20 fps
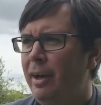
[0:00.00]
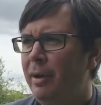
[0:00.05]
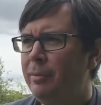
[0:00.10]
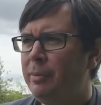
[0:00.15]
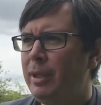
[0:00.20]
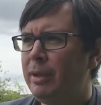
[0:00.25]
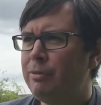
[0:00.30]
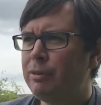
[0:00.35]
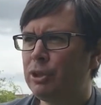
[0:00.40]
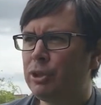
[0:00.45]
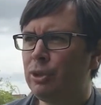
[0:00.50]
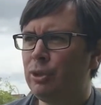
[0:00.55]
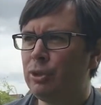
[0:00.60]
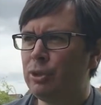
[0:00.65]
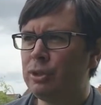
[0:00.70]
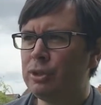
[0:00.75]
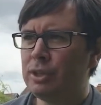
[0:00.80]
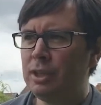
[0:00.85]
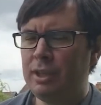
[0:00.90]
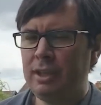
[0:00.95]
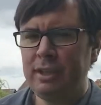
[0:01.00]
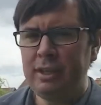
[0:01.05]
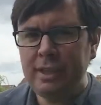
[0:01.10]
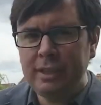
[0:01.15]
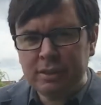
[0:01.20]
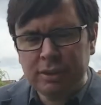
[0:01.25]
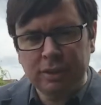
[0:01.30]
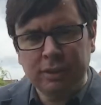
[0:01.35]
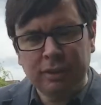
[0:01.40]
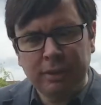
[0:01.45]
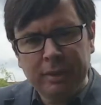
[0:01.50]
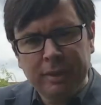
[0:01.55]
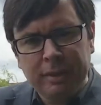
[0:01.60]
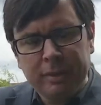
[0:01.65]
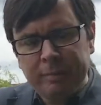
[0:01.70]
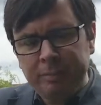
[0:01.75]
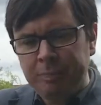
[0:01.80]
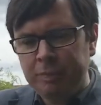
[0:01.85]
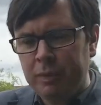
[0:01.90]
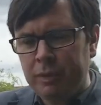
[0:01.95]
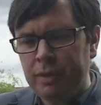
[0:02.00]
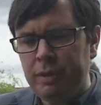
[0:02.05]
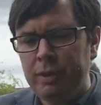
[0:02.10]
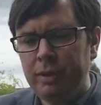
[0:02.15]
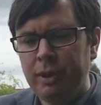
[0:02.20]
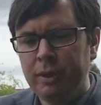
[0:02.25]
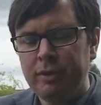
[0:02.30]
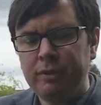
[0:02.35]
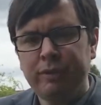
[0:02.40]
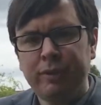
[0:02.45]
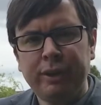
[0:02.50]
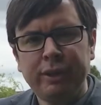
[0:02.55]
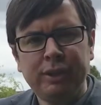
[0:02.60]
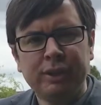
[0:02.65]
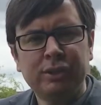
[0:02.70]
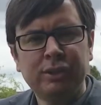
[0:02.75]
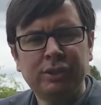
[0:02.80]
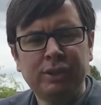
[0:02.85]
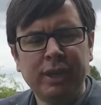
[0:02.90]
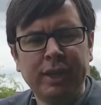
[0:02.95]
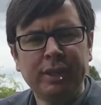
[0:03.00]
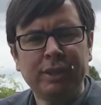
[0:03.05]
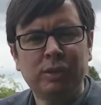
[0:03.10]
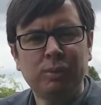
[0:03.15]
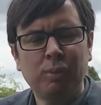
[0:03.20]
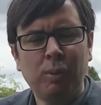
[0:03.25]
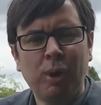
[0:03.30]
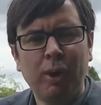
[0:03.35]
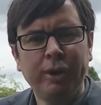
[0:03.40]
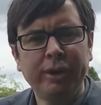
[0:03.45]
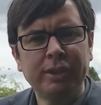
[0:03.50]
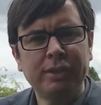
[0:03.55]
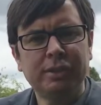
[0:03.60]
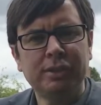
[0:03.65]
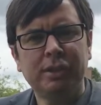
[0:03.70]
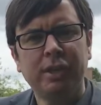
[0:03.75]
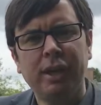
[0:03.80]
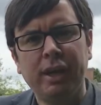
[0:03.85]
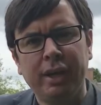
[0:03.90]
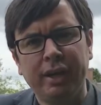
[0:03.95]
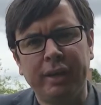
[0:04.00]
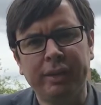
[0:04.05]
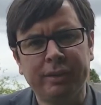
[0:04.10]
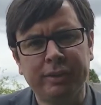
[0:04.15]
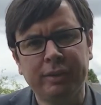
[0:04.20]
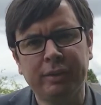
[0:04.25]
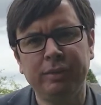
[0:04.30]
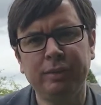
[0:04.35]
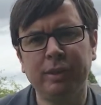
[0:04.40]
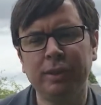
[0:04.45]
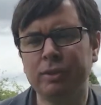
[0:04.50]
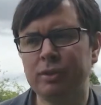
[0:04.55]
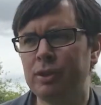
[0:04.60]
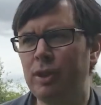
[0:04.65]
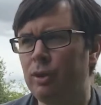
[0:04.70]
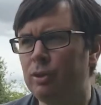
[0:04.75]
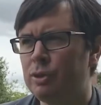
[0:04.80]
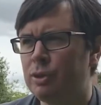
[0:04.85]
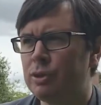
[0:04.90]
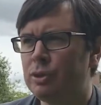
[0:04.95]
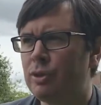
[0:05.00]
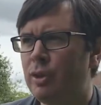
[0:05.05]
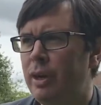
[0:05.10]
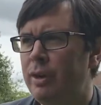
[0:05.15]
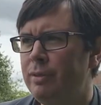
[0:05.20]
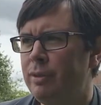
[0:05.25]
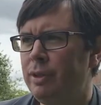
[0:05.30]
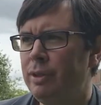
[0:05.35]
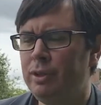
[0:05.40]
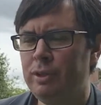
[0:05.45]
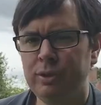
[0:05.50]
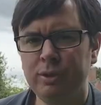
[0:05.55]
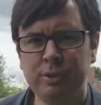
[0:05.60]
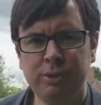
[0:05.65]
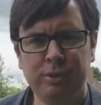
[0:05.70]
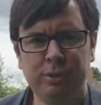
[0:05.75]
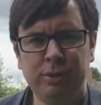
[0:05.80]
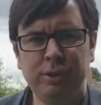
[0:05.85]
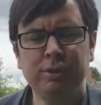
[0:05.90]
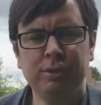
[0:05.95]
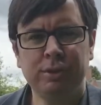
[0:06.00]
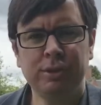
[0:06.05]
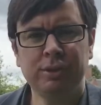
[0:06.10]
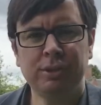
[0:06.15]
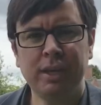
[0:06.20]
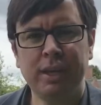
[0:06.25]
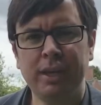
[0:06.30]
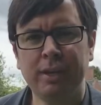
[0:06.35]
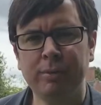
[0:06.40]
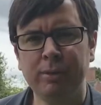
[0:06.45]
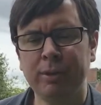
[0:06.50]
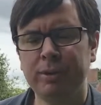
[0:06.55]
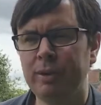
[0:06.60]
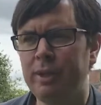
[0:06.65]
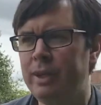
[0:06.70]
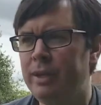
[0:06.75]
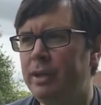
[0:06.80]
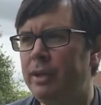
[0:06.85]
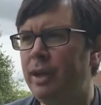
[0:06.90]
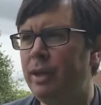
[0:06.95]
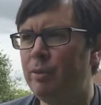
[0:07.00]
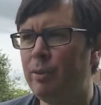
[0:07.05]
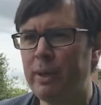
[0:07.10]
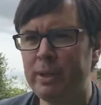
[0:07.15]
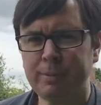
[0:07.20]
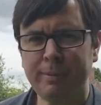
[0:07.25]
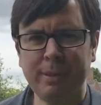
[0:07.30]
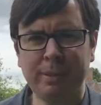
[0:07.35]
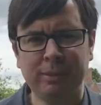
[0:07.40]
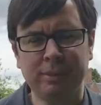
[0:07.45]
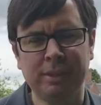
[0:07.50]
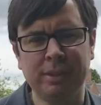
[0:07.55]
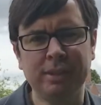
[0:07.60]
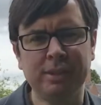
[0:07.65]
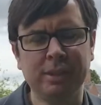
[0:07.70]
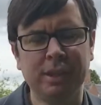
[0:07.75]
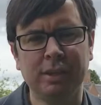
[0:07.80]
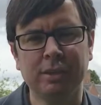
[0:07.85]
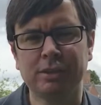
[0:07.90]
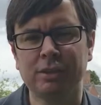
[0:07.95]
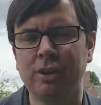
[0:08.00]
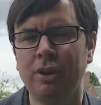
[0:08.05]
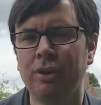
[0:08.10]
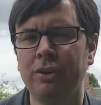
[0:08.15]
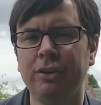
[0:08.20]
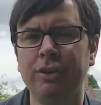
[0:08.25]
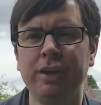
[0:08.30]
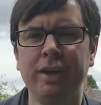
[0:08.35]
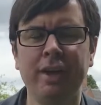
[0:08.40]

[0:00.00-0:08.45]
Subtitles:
They've assured us that it isn't, you know, the very distinct white, soldier's grave that you're used to seeing with the regimental details on,